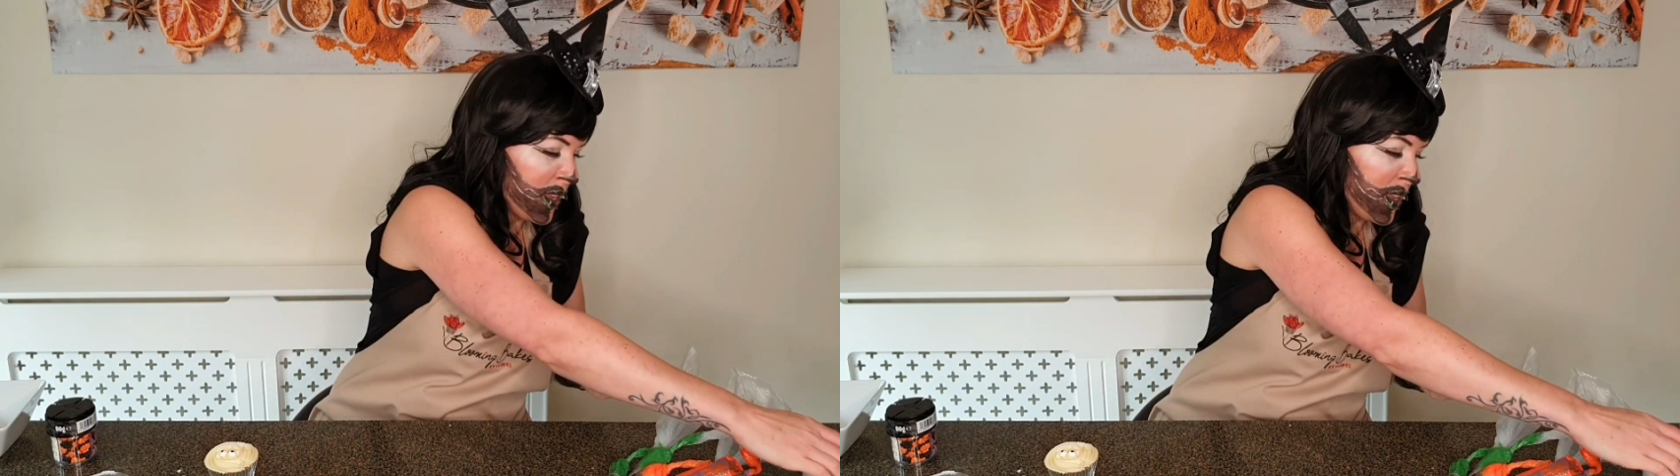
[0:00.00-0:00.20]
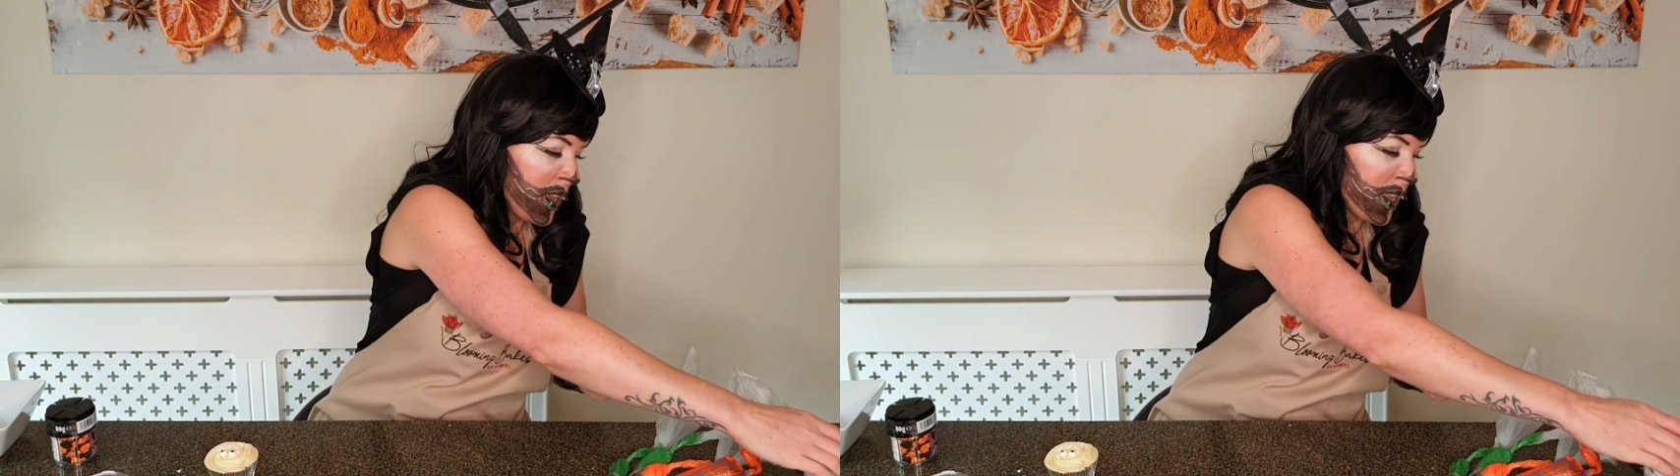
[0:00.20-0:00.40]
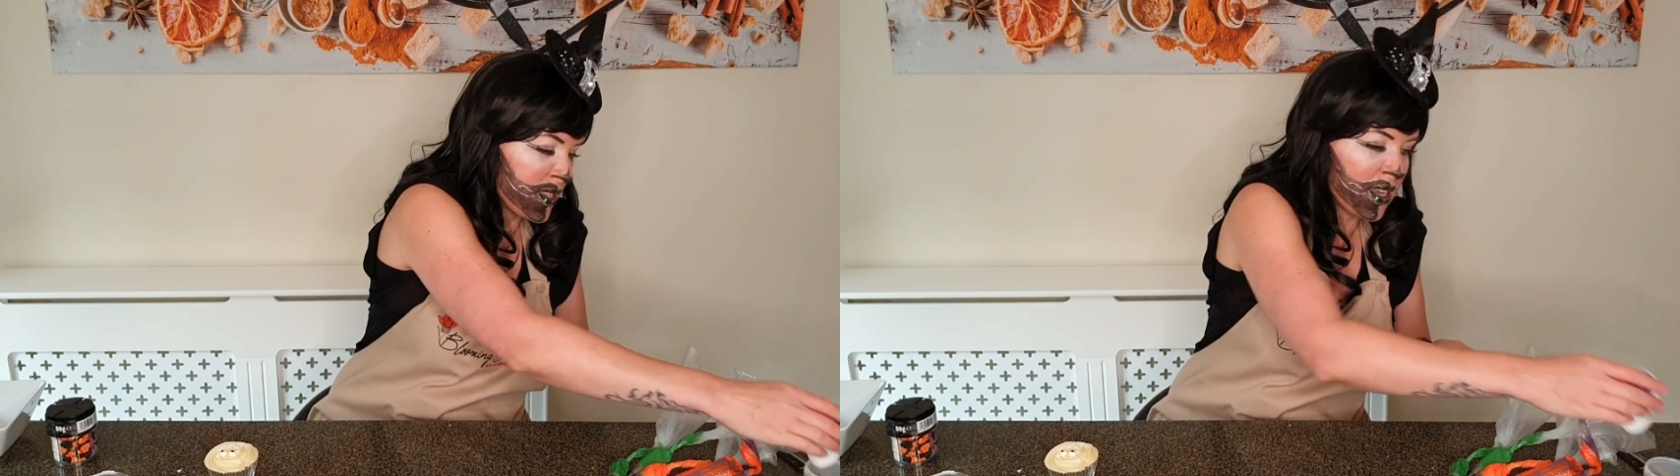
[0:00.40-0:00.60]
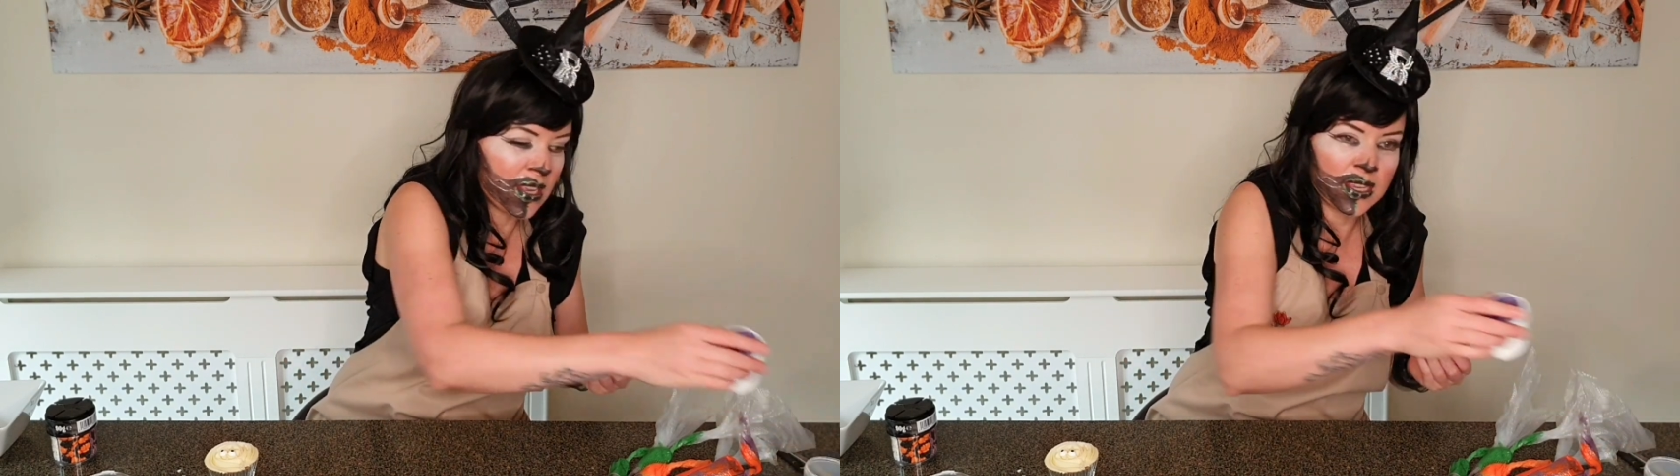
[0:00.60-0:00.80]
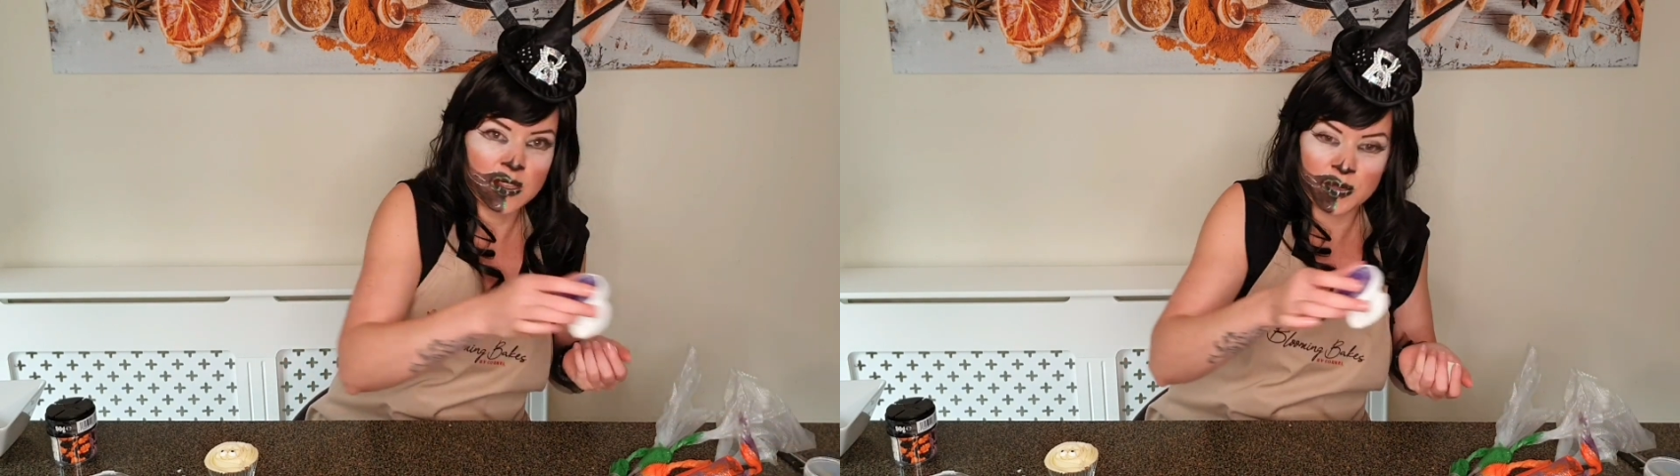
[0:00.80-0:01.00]
Get a
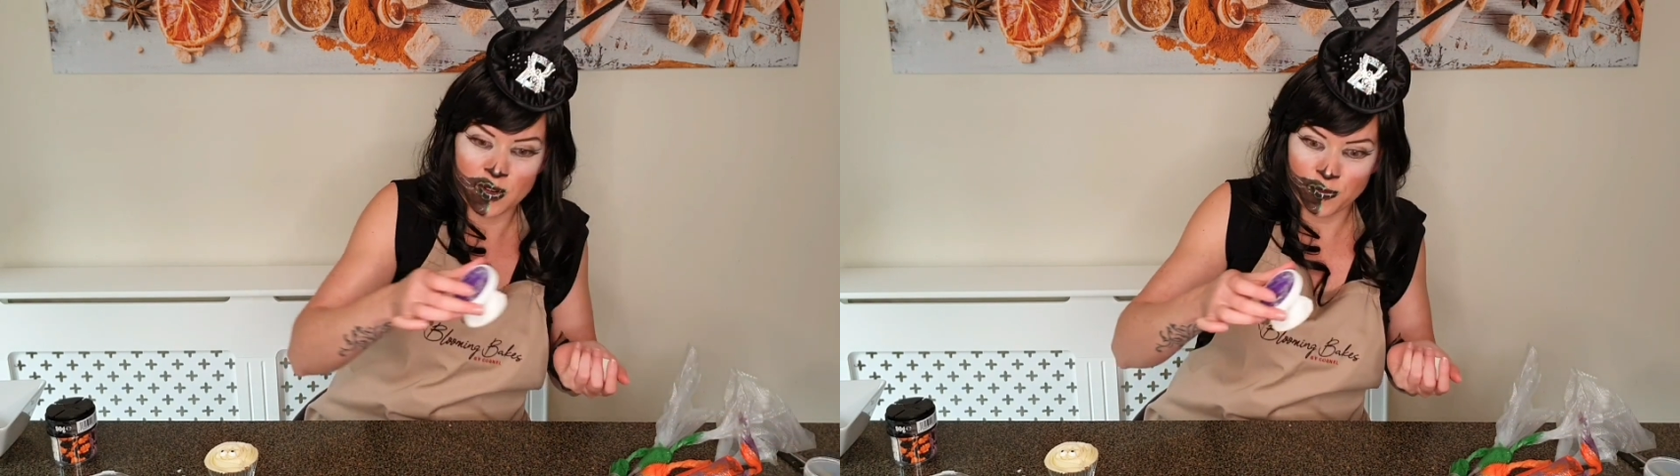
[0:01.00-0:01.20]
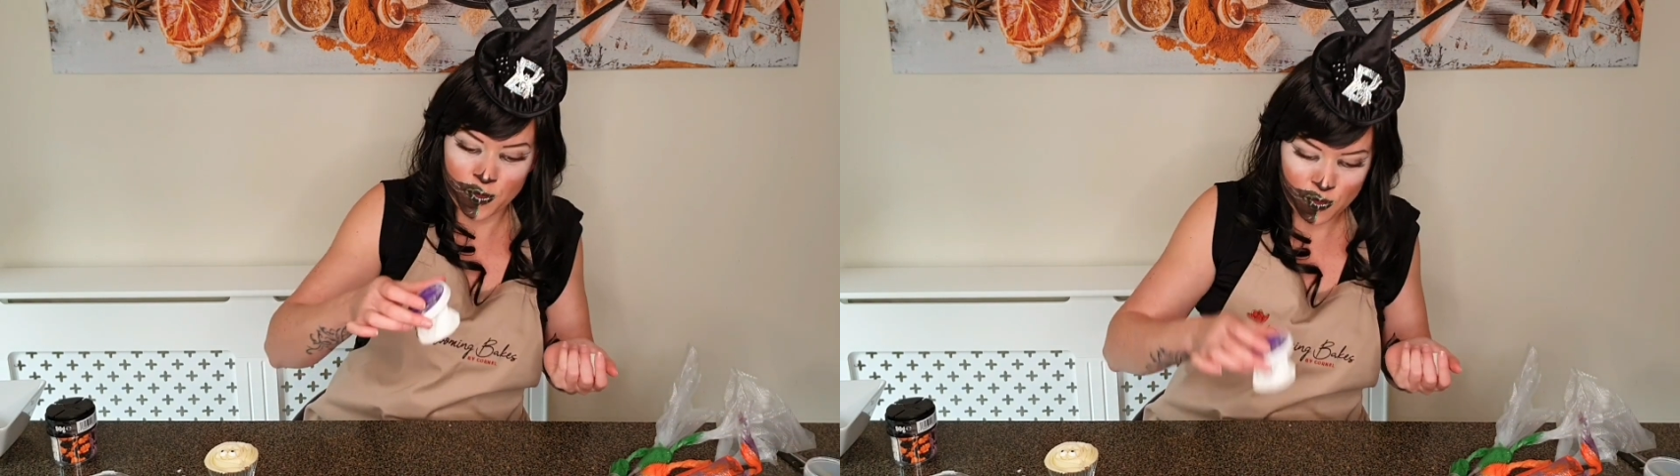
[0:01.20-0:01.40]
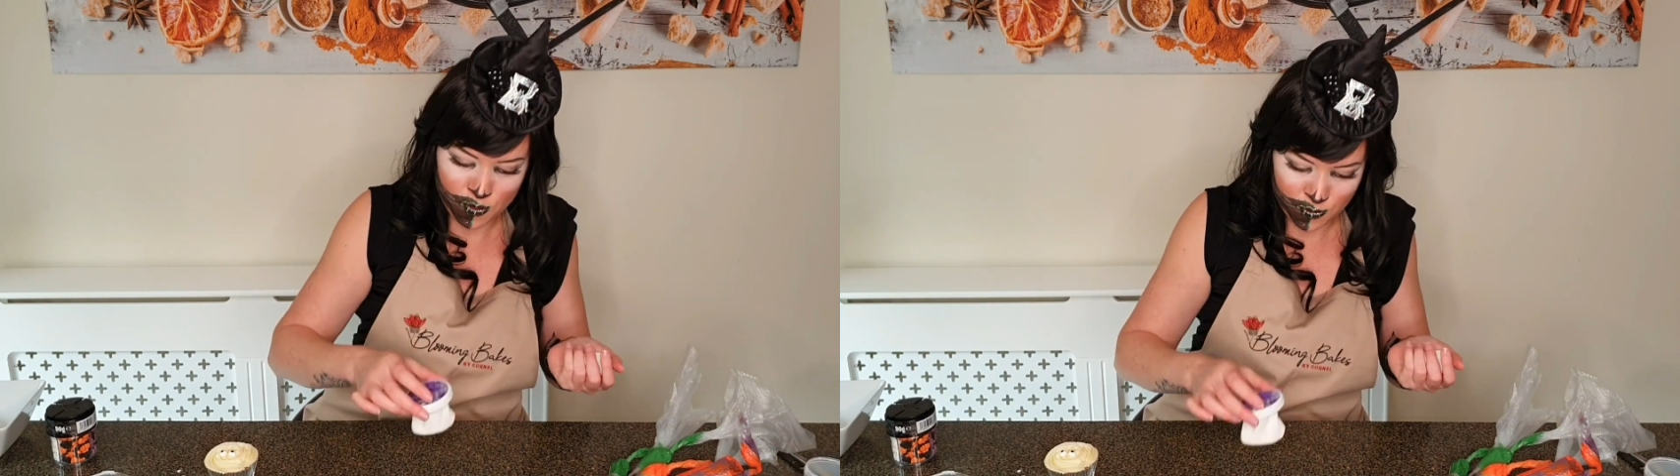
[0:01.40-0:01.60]
little bit of corn